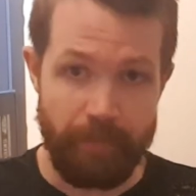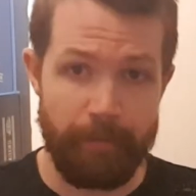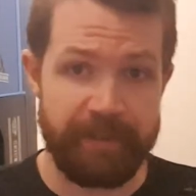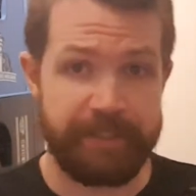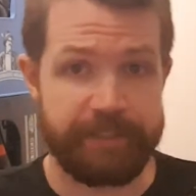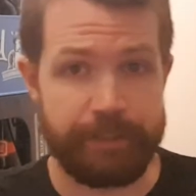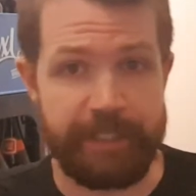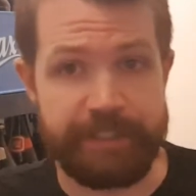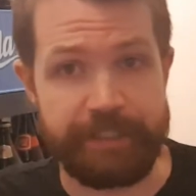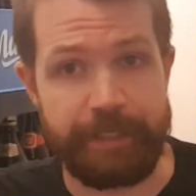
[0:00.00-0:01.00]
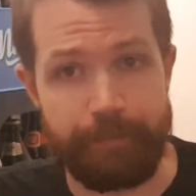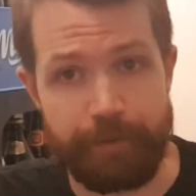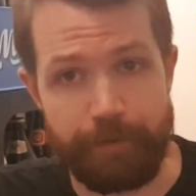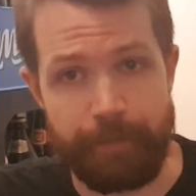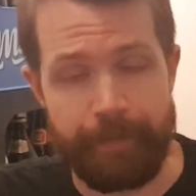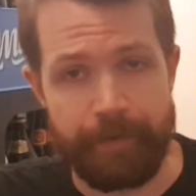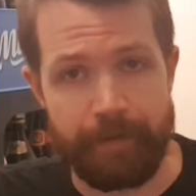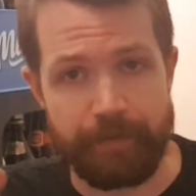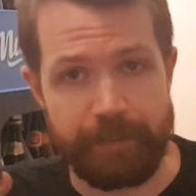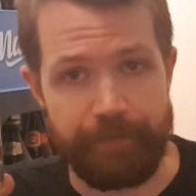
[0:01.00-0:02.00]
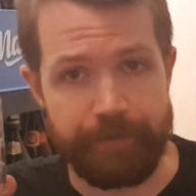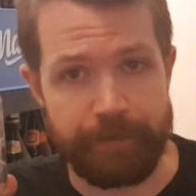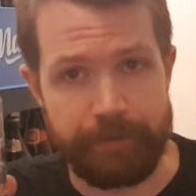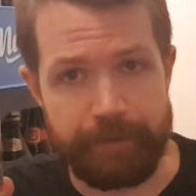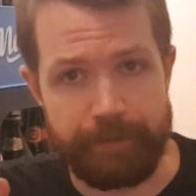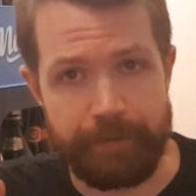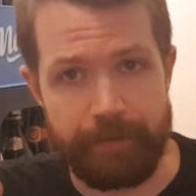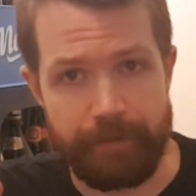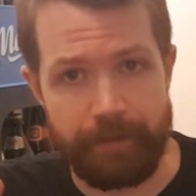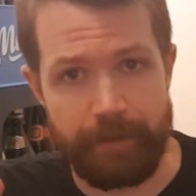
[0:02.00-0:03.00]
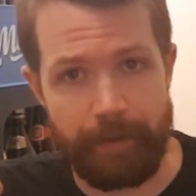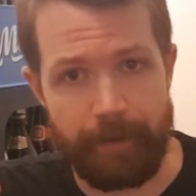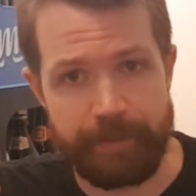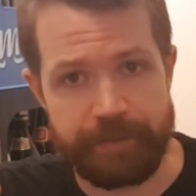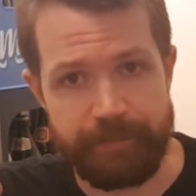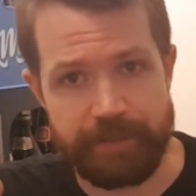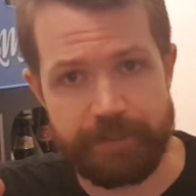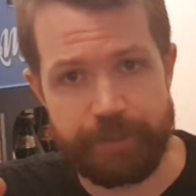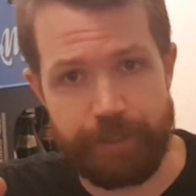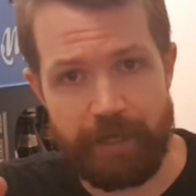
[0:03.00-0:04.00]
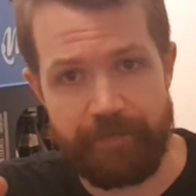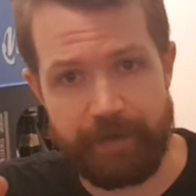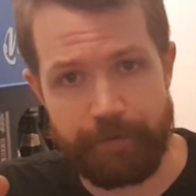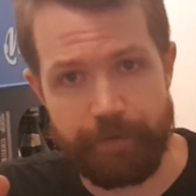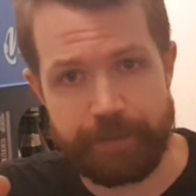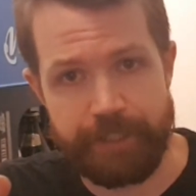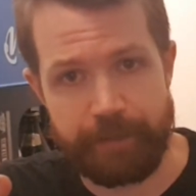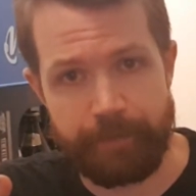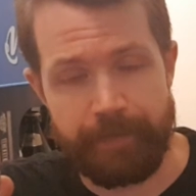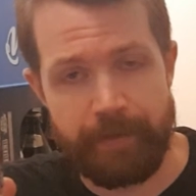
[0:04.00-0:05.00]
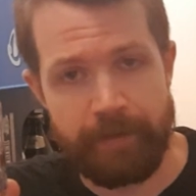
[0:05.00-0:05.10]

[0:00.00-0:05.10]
But it's a legendary brewery. Definitely, it's a must to have here on the channel.